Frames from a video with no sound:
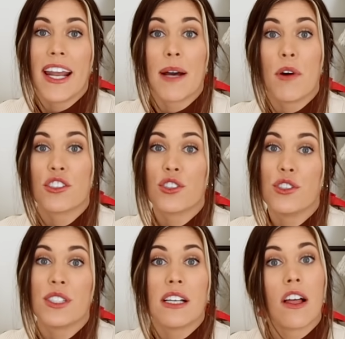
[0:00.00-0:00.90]
And I'm also
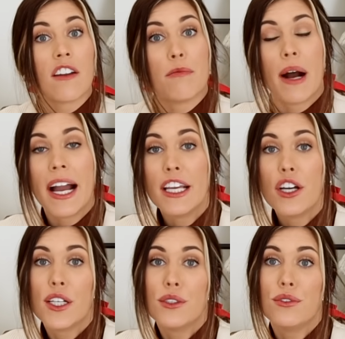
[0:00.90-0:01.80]
using a lot of pine
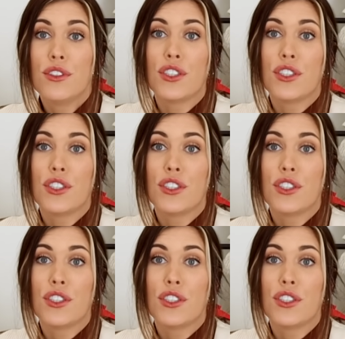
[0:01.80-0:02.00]
cones,